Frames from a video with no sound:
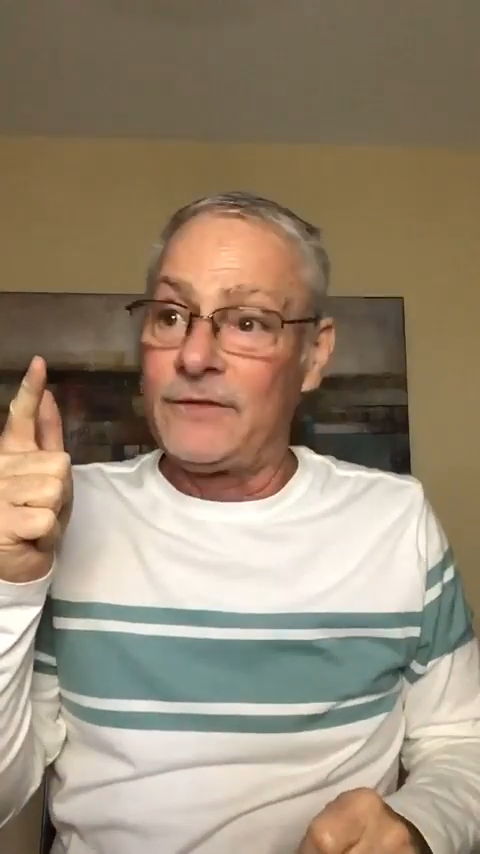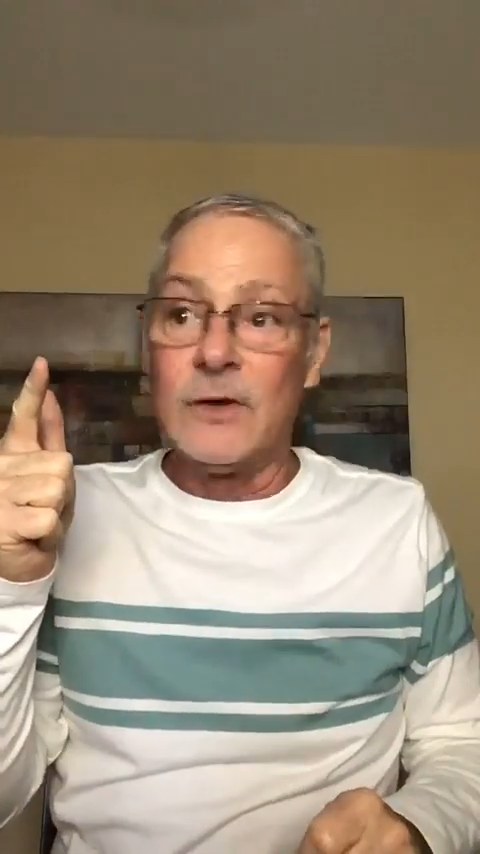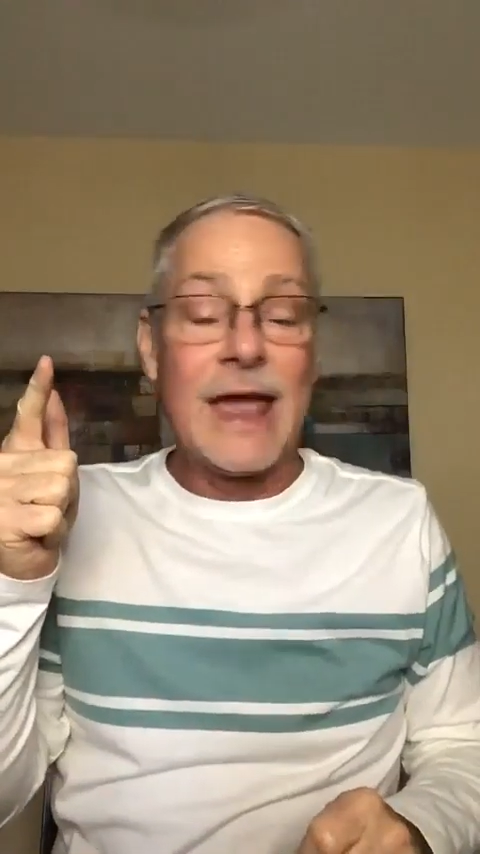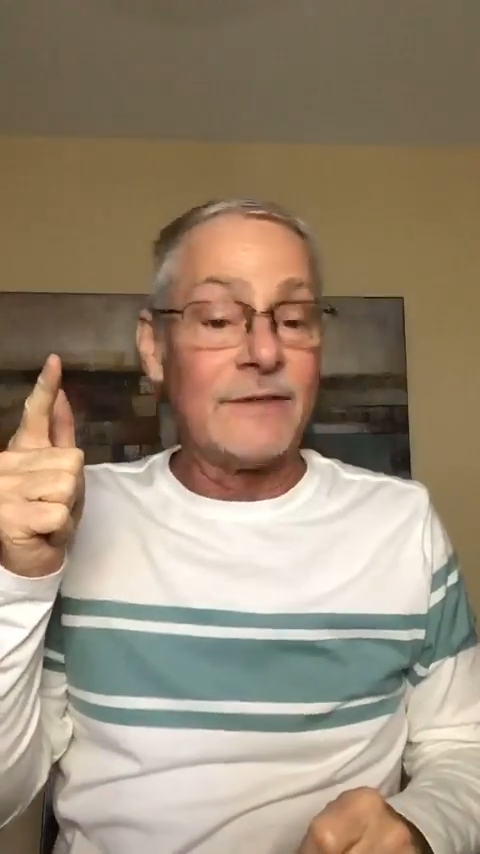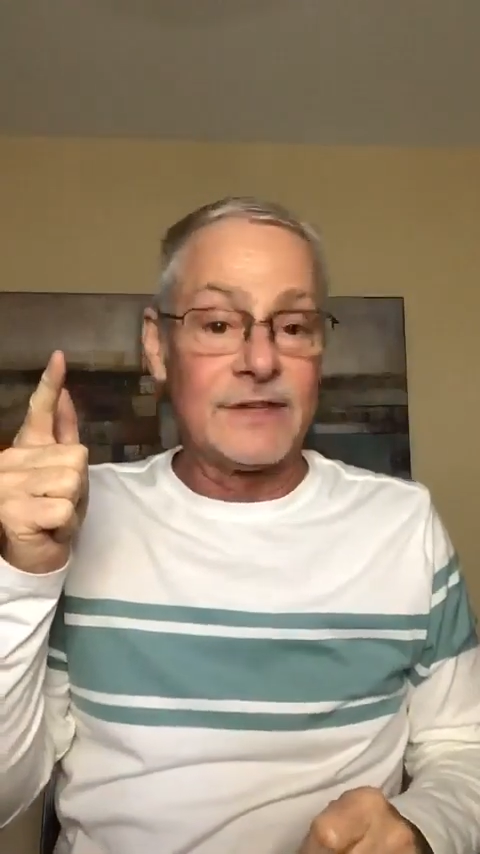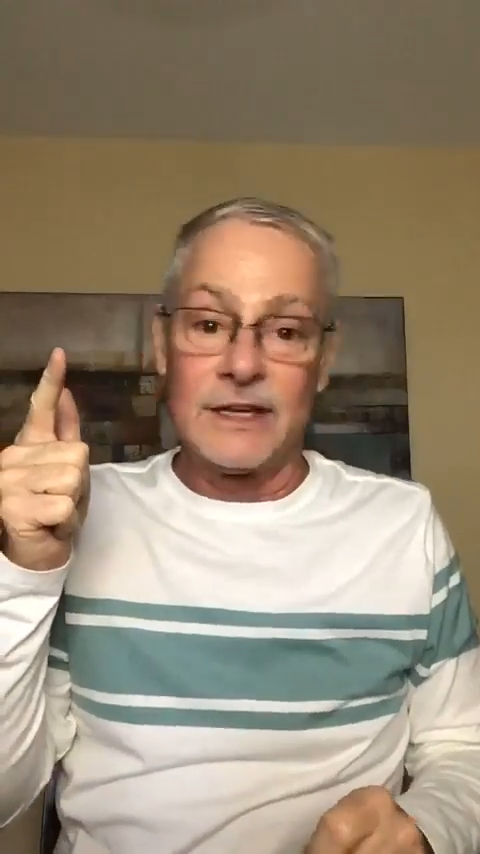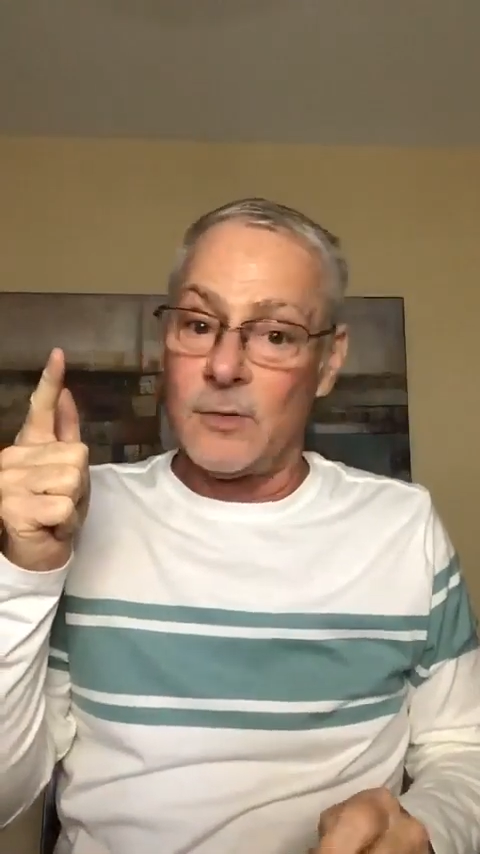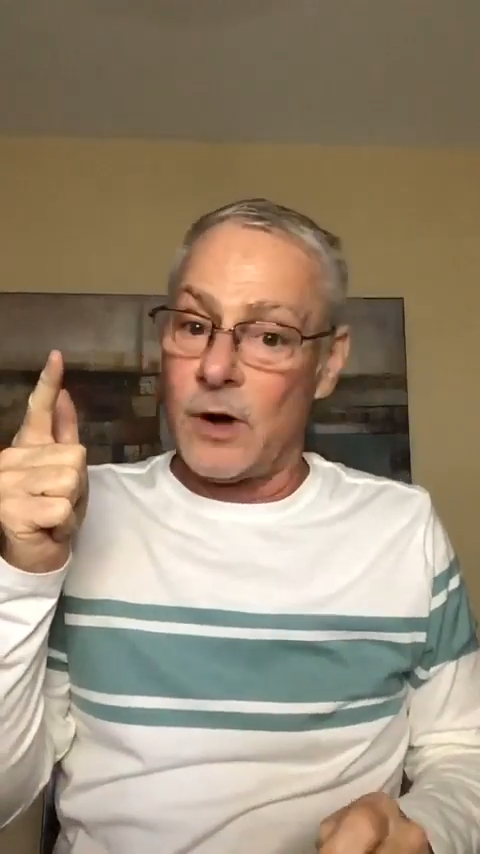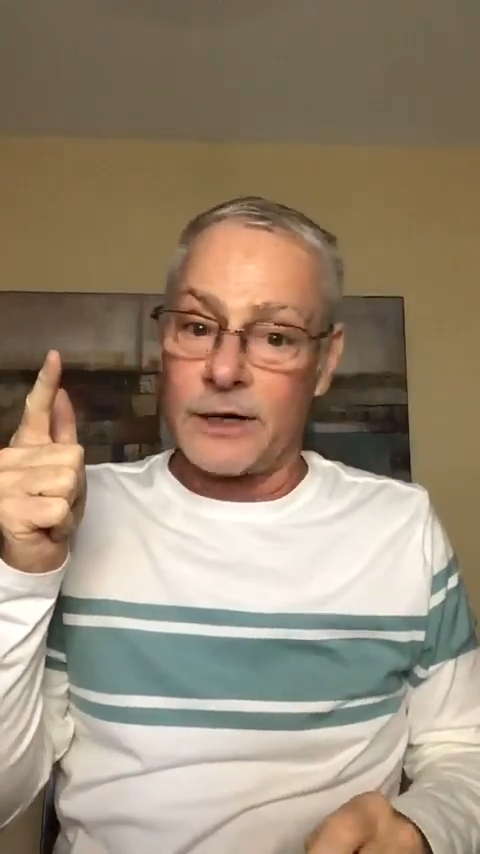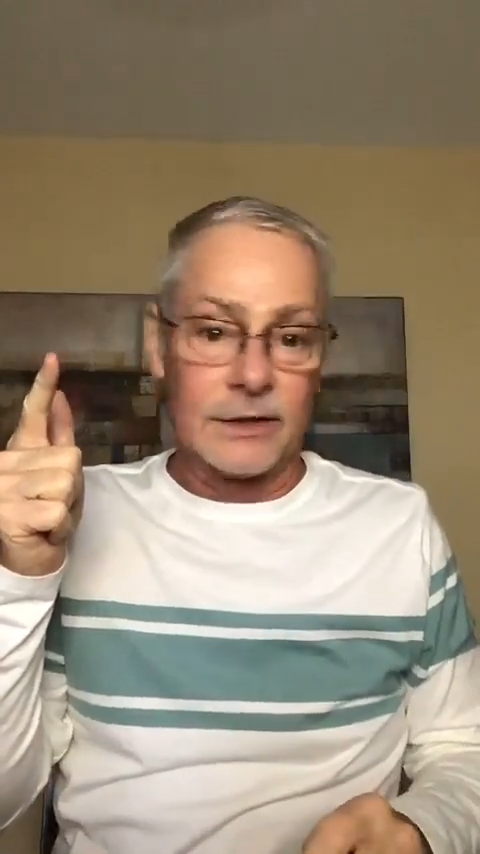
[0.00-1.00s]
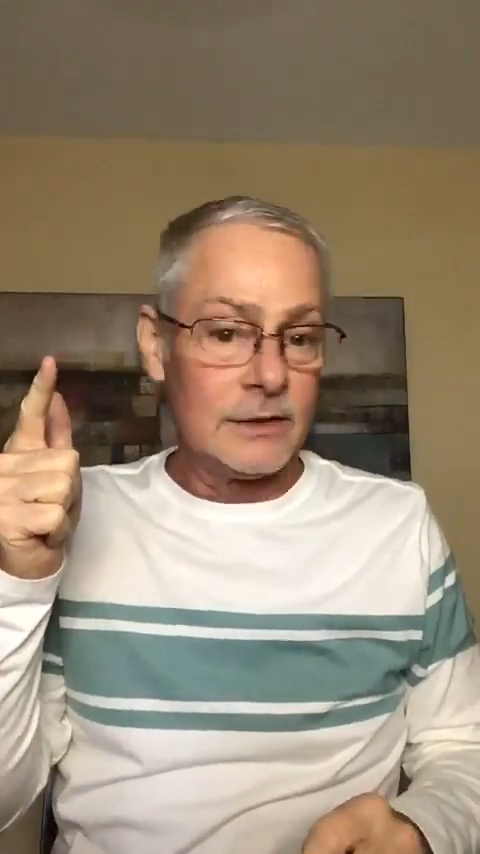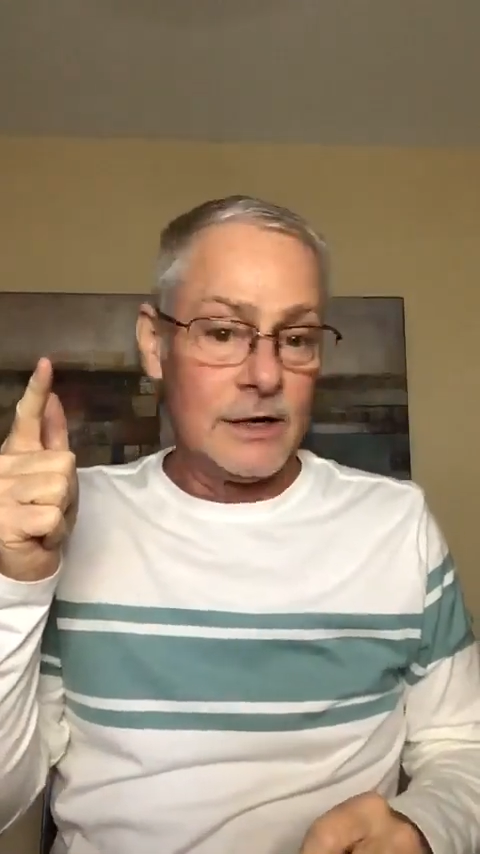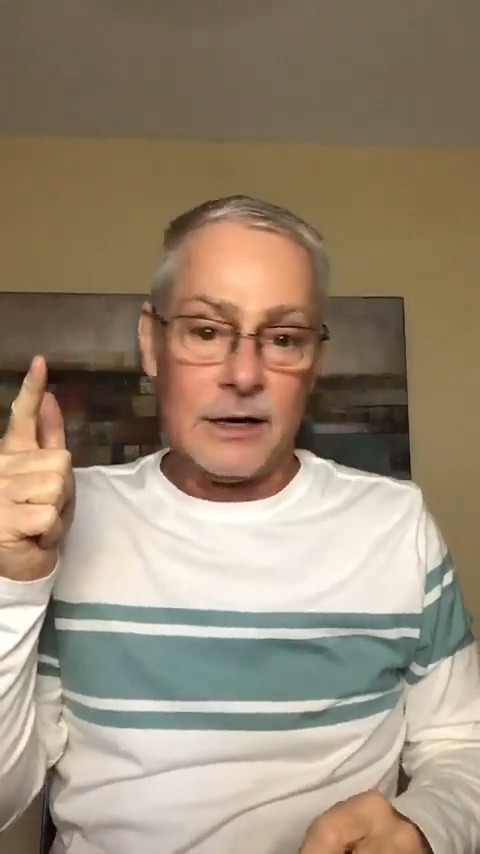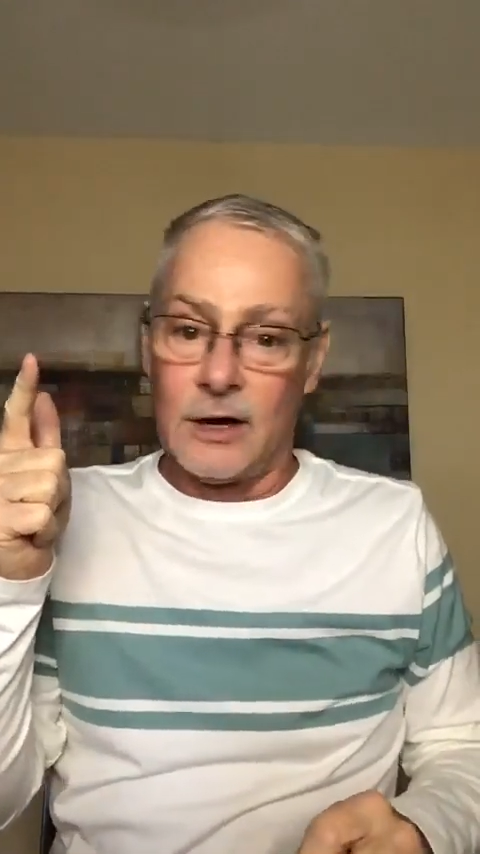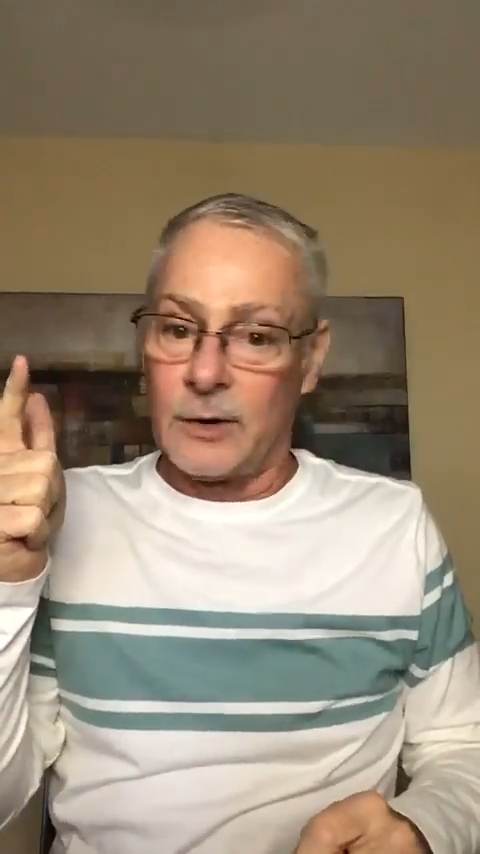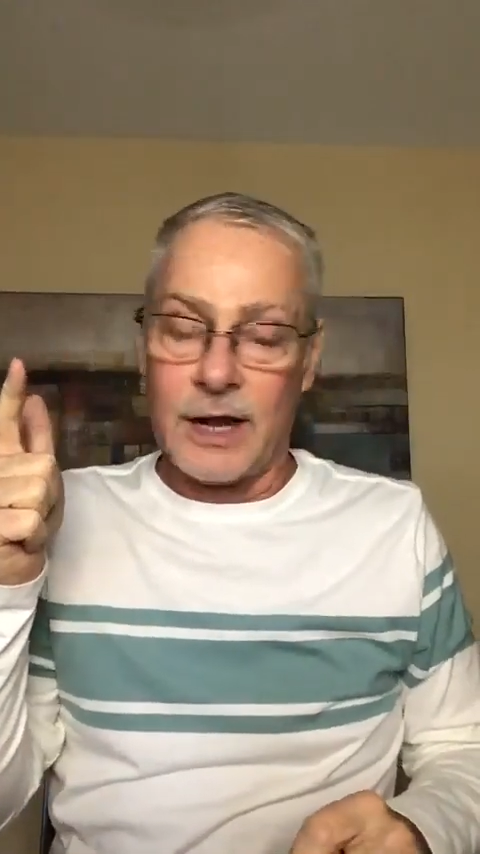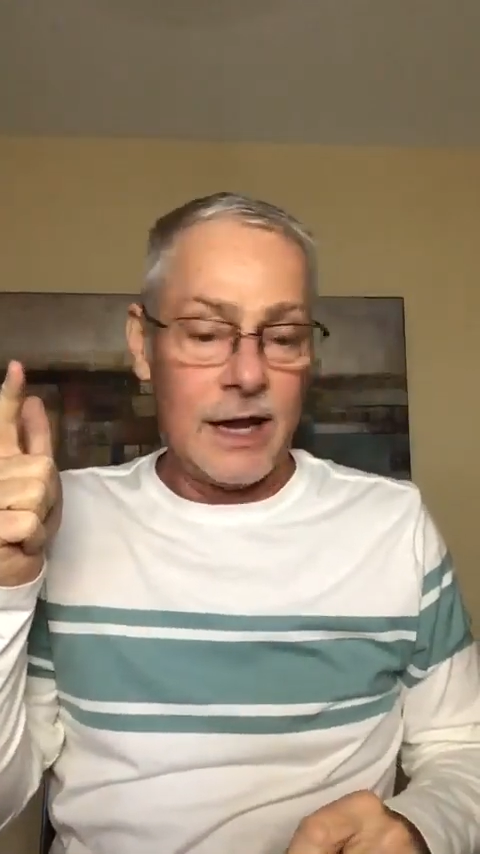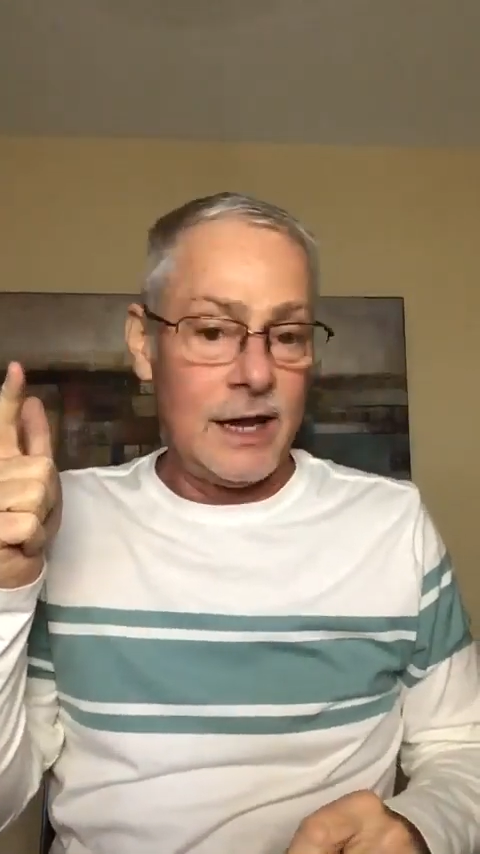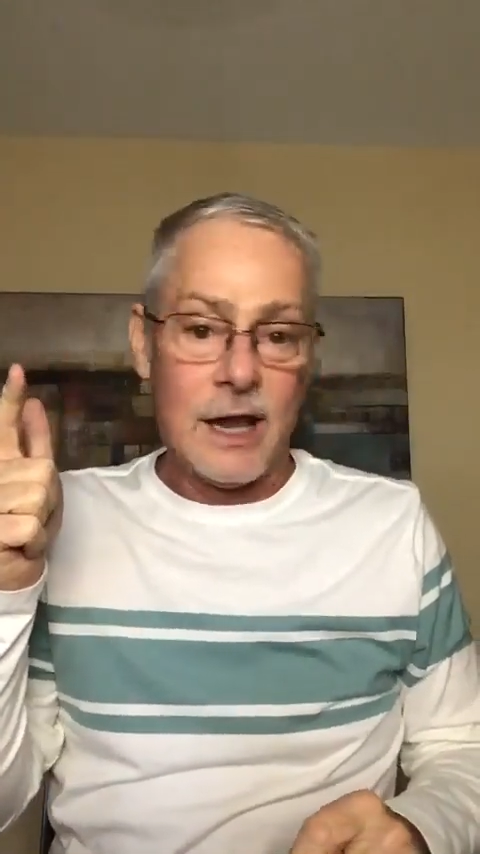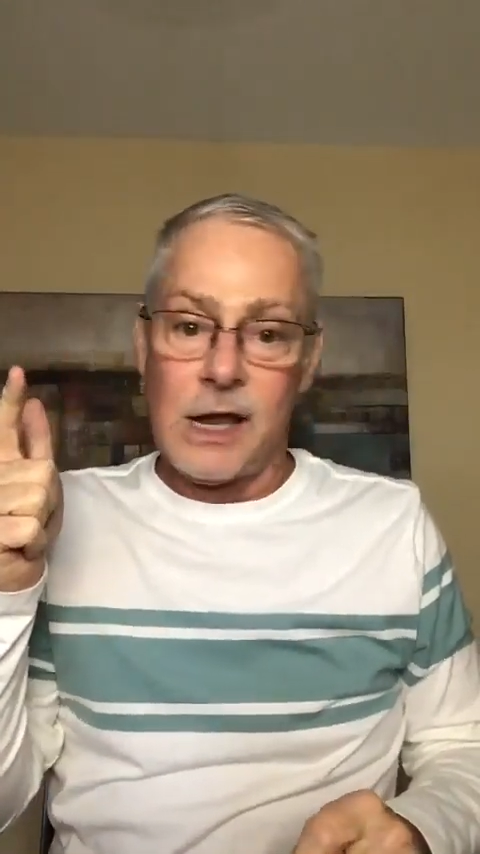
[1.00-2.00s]
if you have city water.
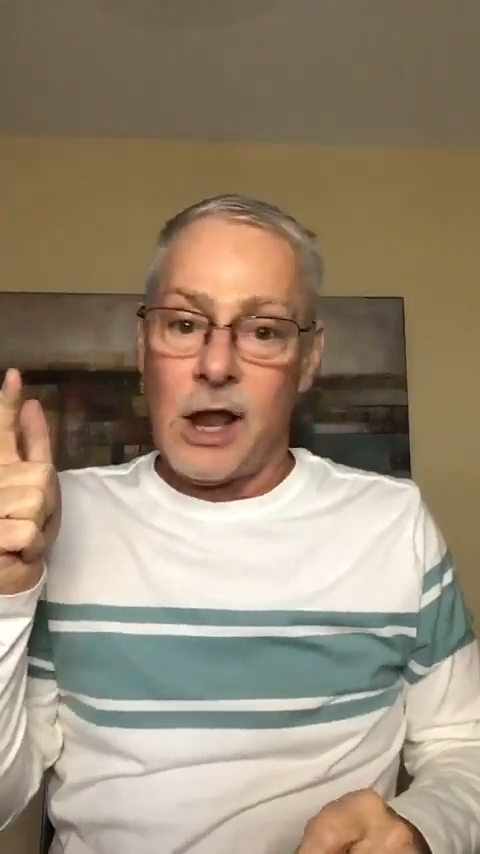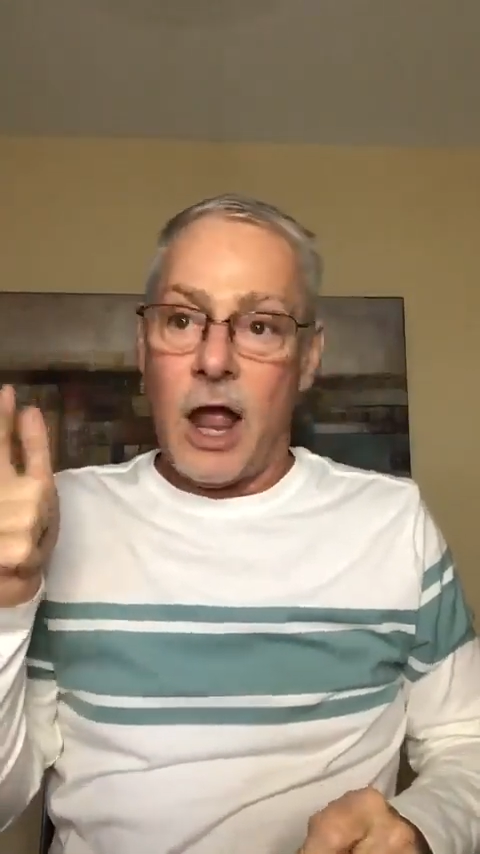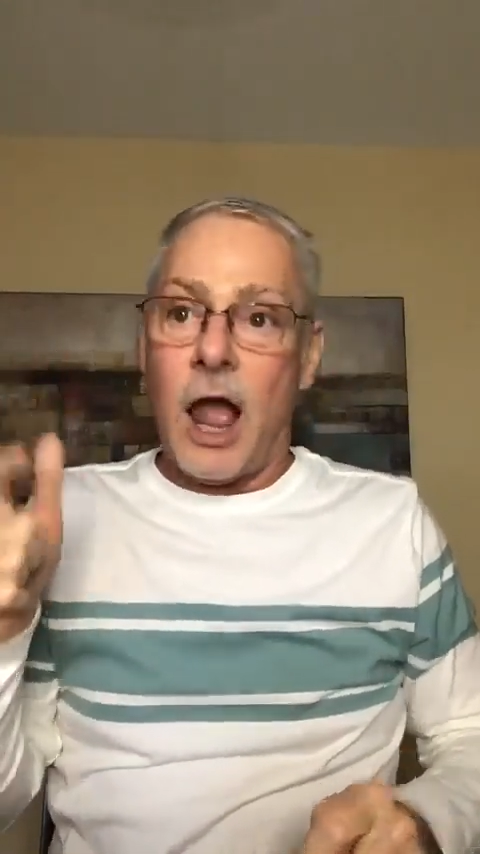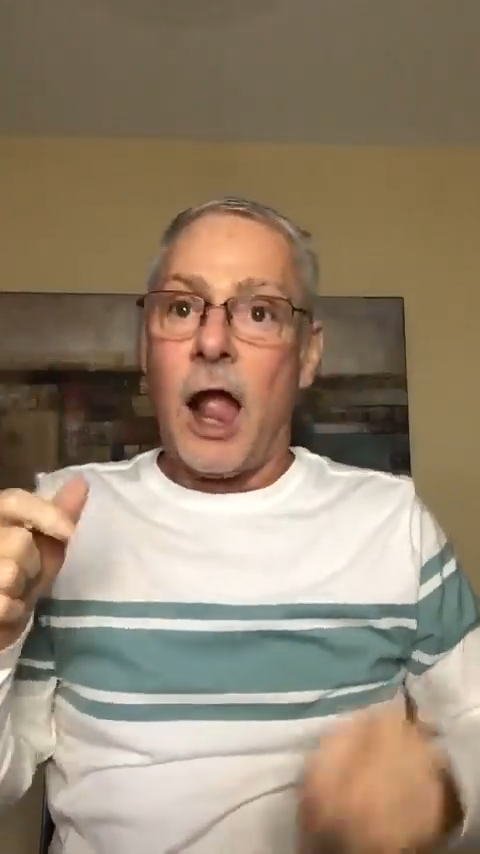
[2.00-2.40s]
Okay?